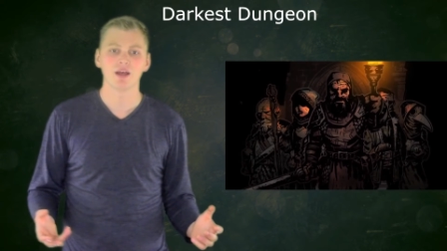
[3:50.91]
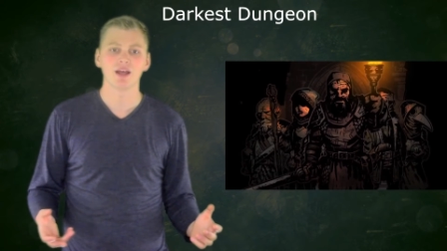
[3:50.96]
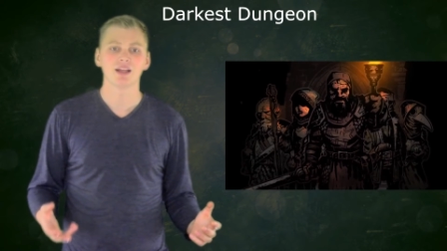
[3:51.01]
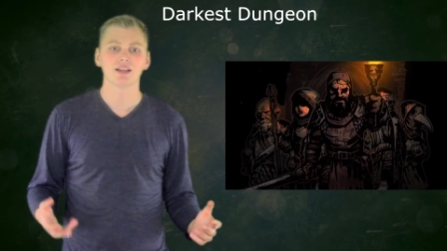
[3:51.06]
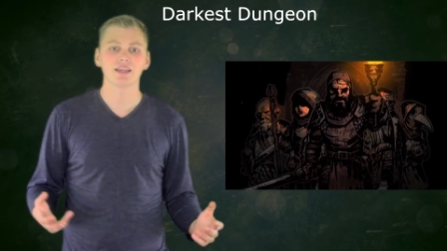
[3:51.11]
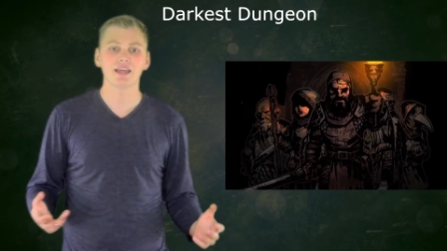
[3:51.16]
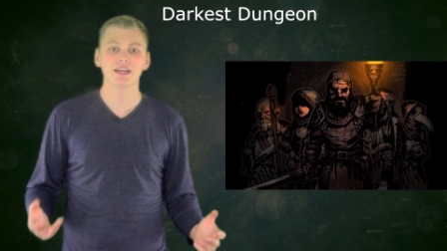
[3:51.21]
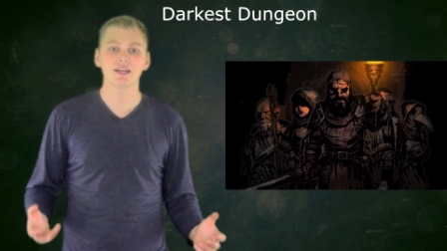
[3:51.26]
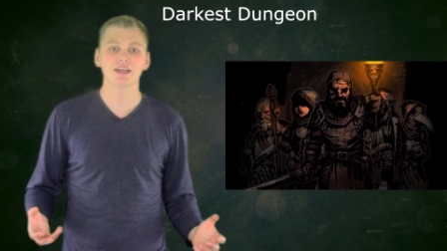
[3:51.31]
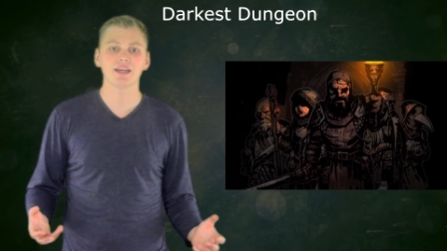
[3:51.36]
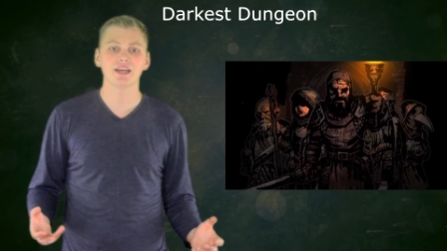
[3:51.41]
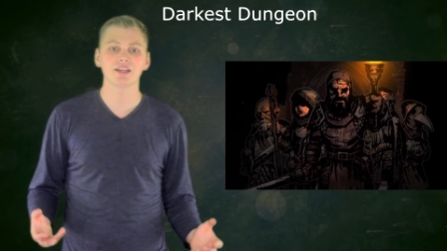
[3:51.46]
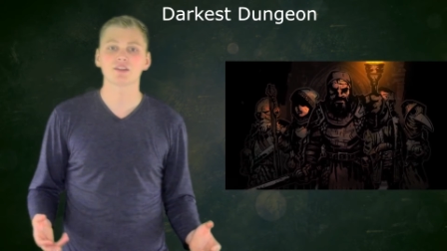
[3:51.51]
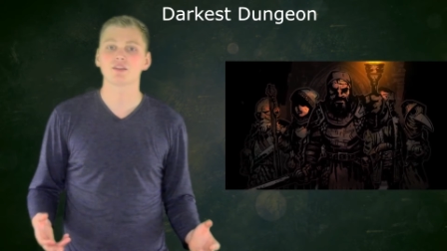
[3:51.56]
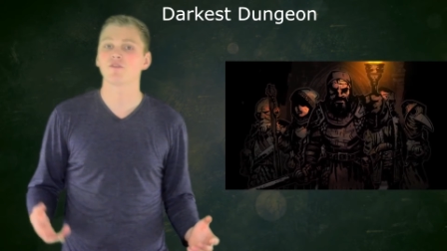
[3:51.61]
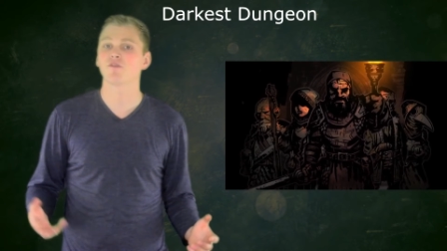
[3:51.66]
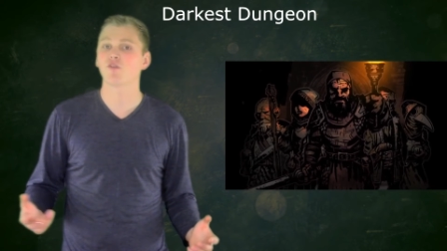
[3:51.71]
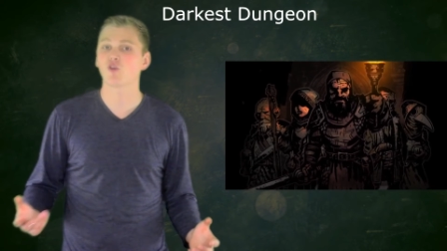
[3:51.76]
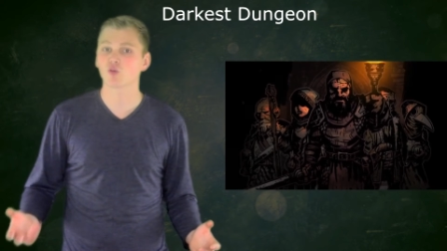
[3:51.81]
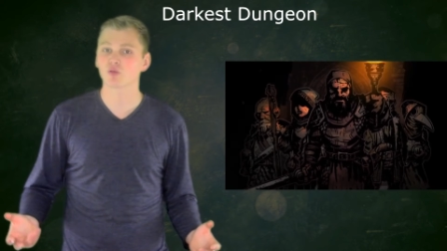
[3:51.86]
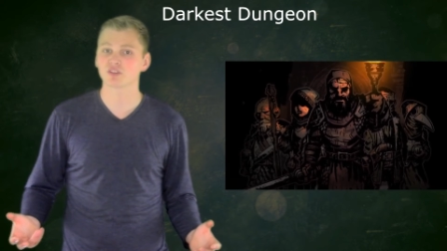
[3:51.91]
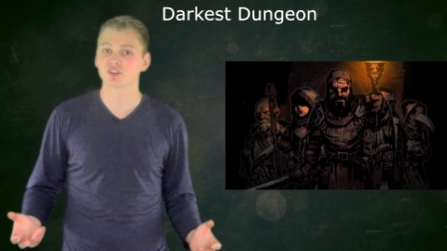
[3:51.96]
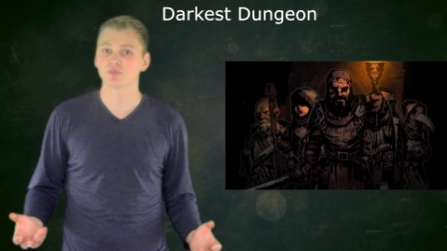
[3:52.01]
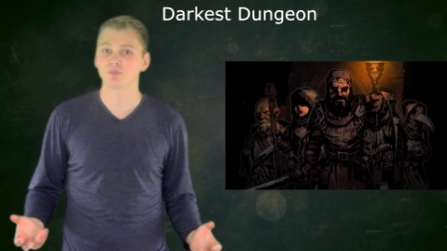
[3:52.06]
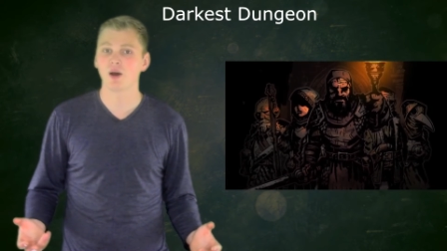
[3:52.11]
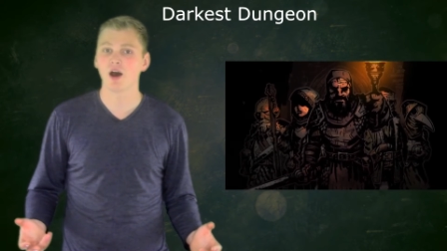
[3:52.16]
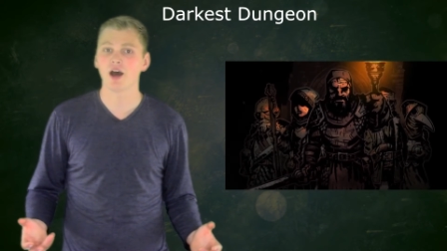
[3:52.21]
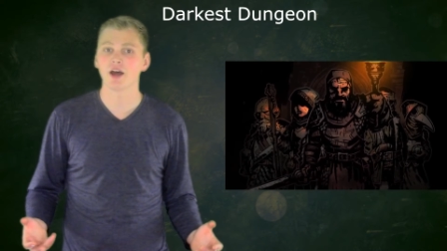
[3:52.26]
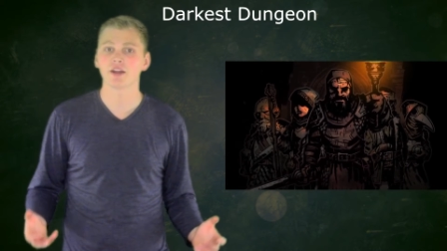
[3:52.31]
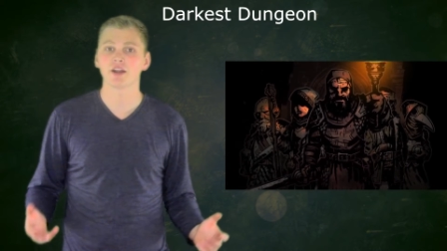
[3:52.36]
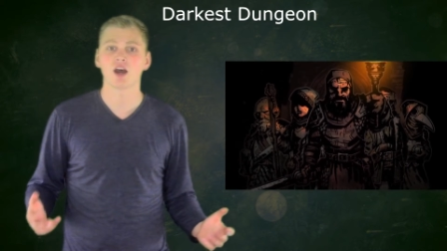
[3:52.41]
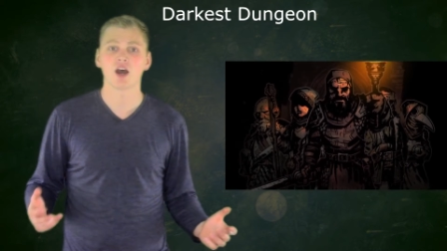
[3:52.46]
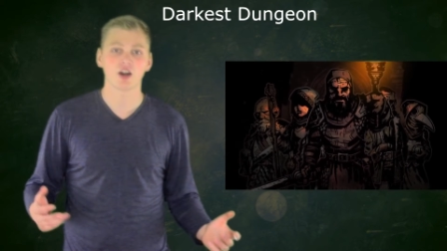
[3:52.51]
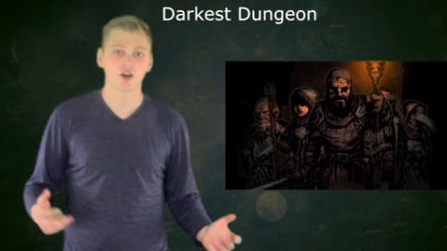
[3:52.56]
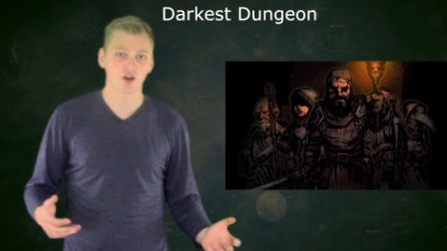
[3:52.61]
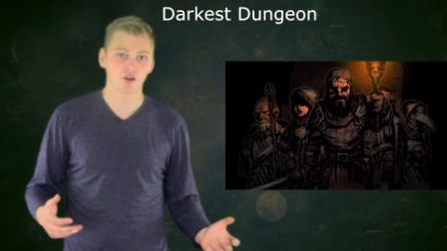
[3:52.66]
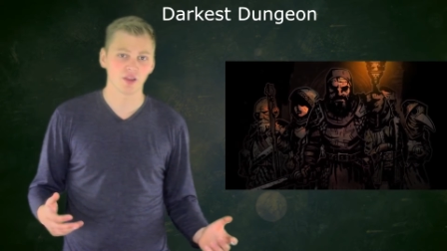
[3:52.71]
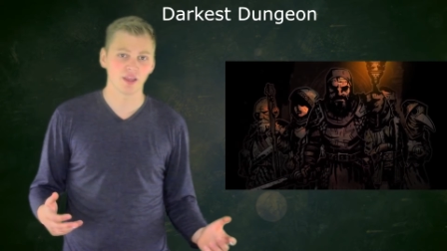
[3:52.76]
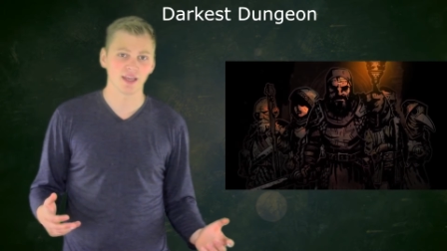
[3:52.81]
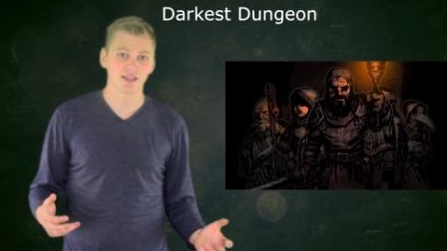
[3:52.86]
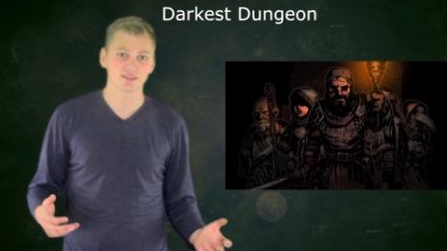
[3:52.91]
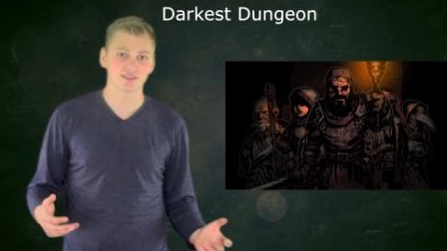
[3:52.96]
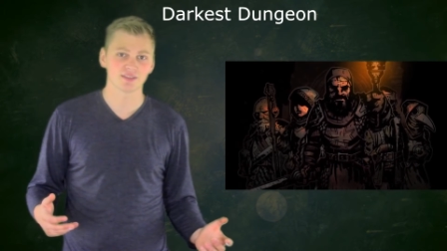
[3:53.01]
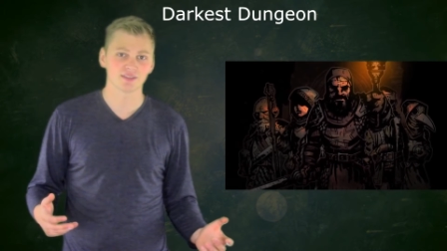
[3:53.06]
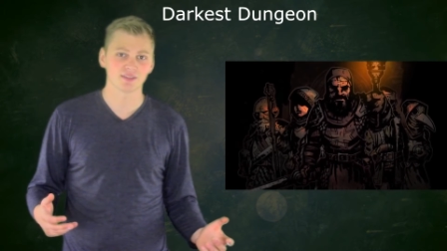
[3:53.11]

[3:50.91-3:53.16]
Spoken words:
landing it the 4th spot on our list.